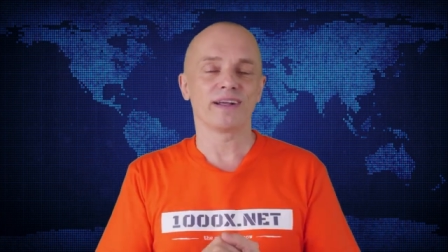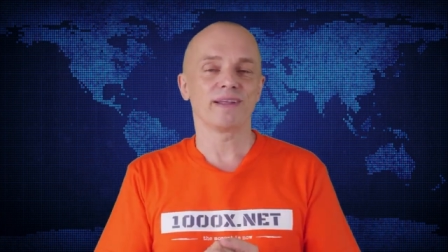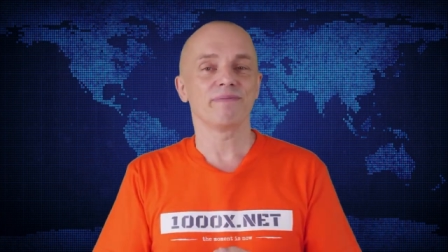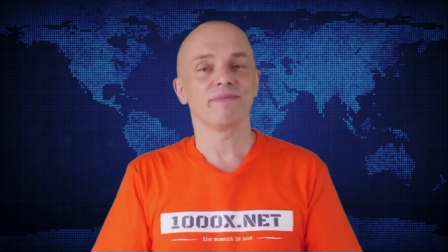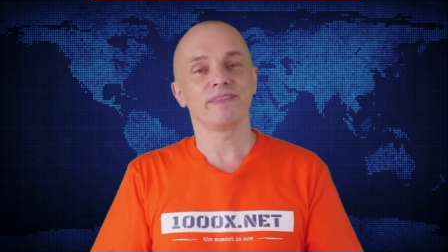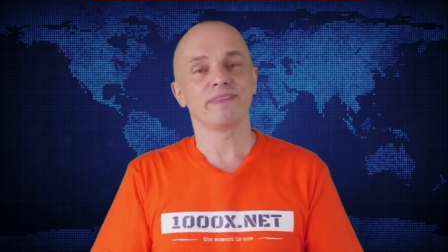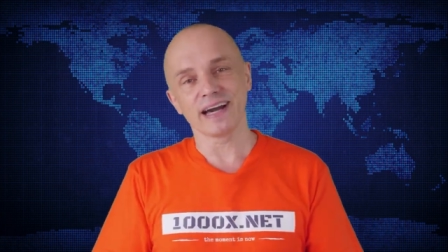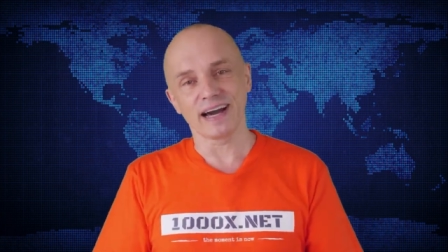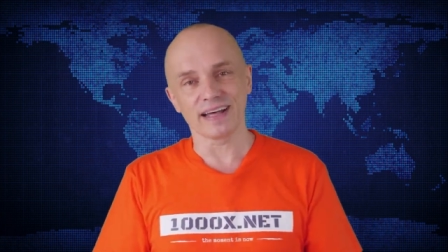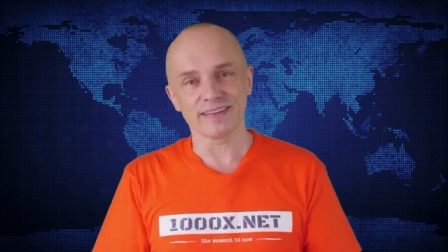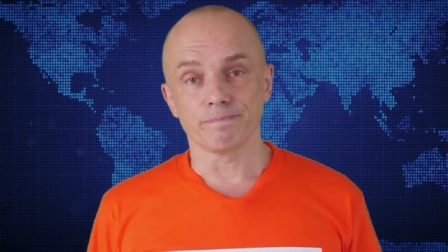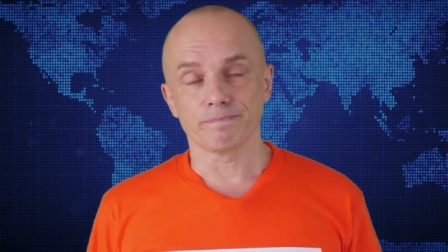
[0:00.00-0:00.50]

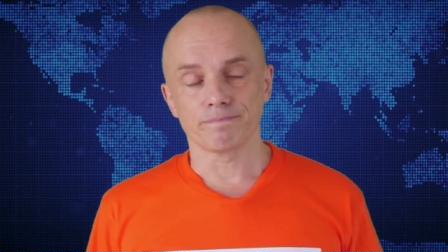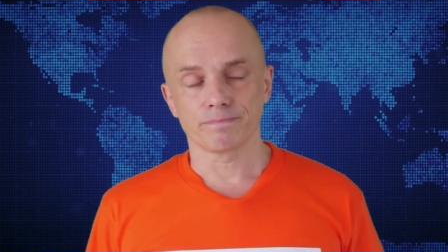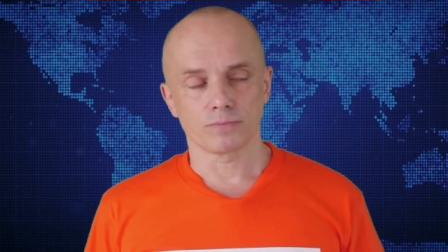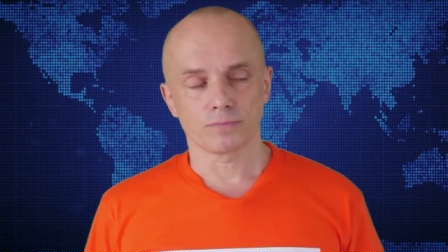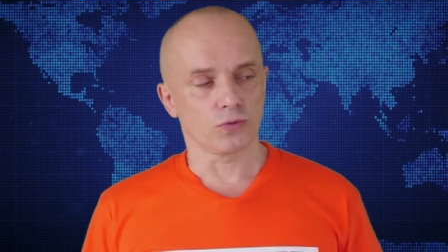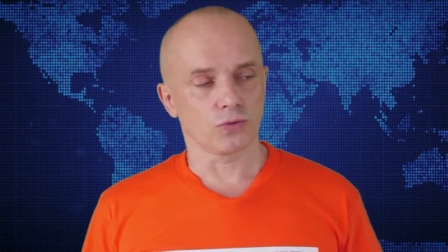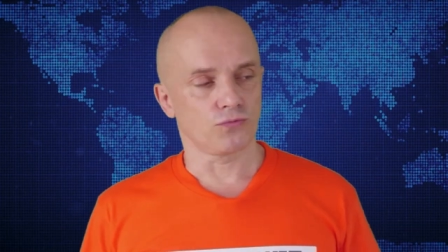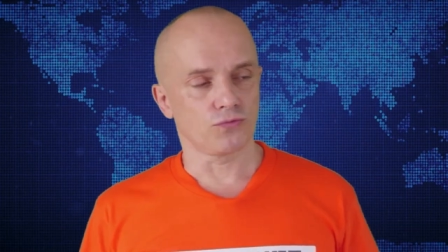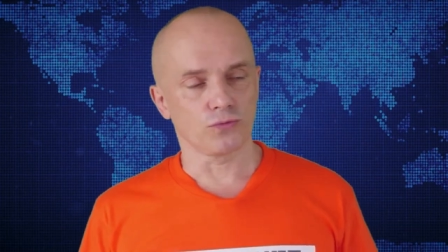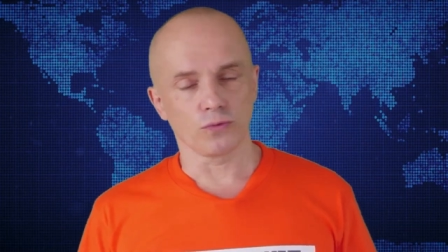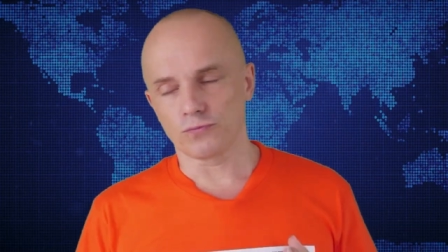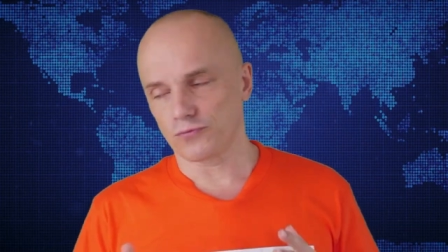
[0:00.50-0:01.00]
the other.
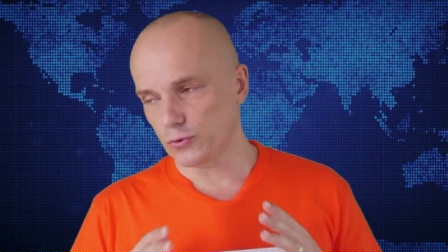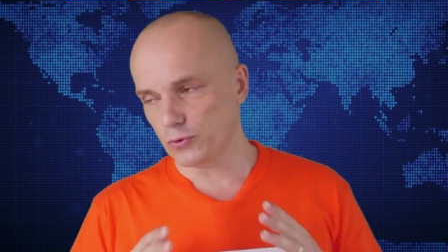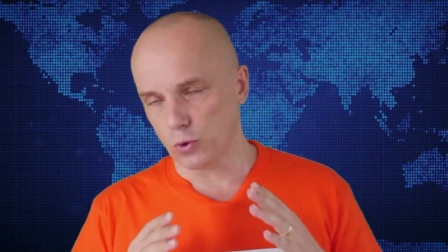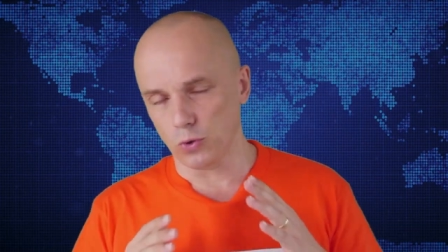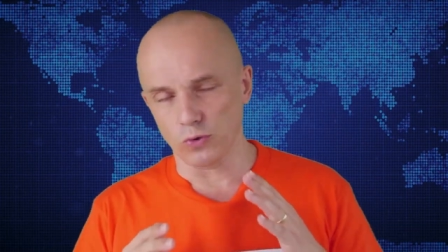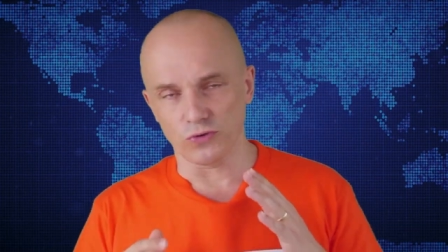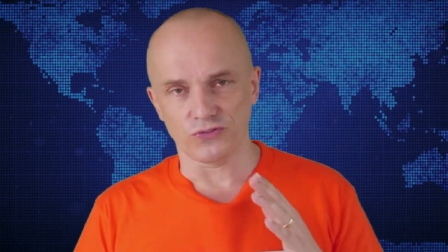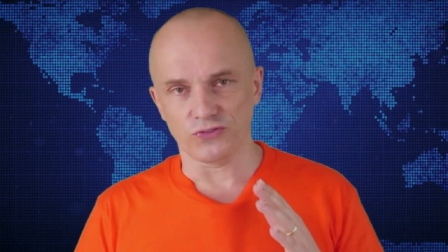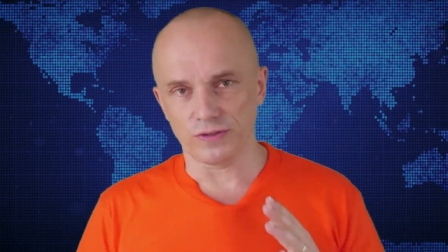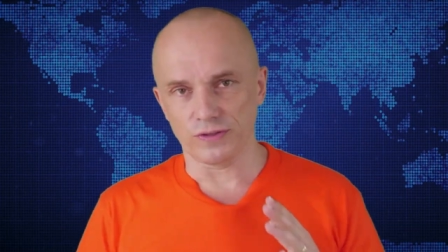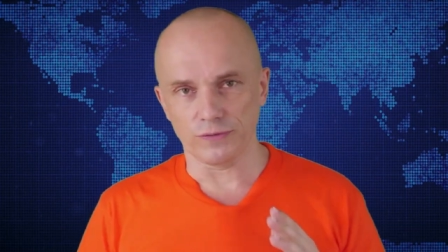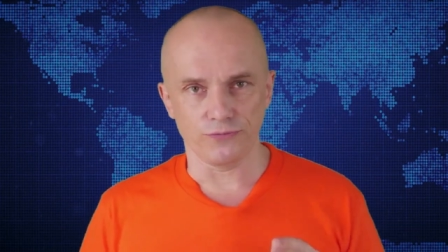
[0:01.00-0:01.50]
Of
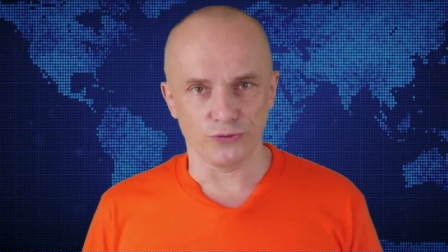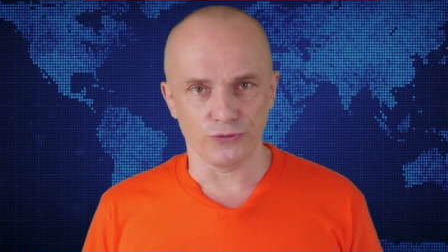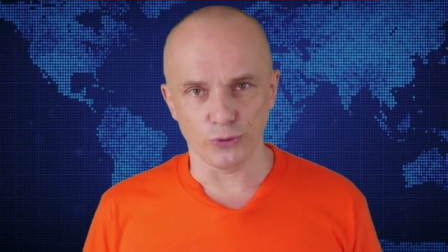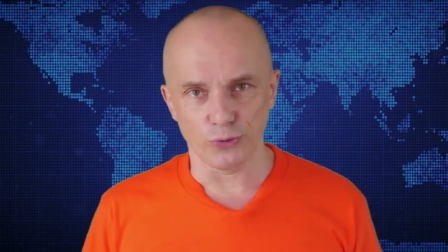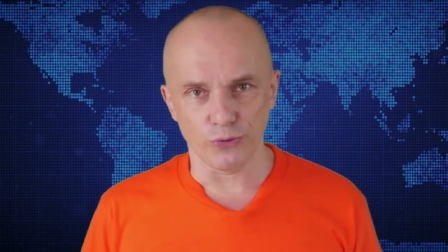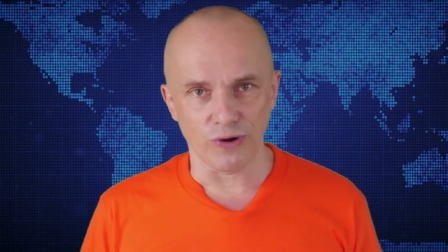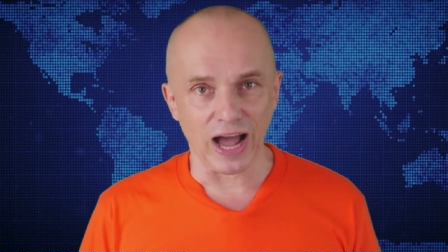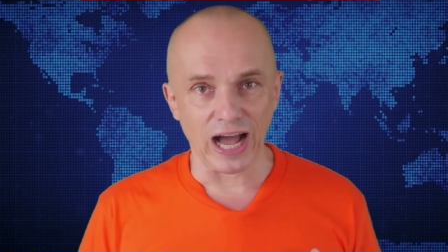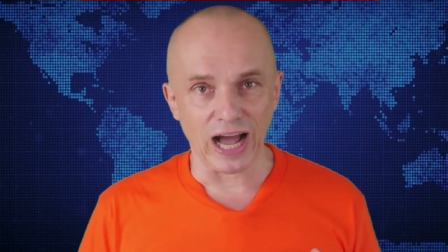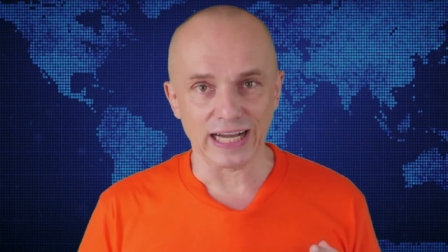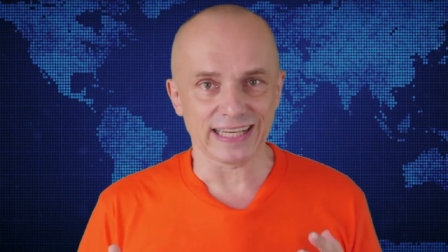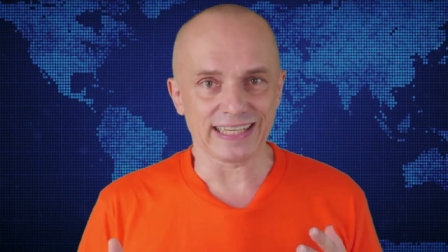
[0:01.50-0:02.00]
course, if you're ugly,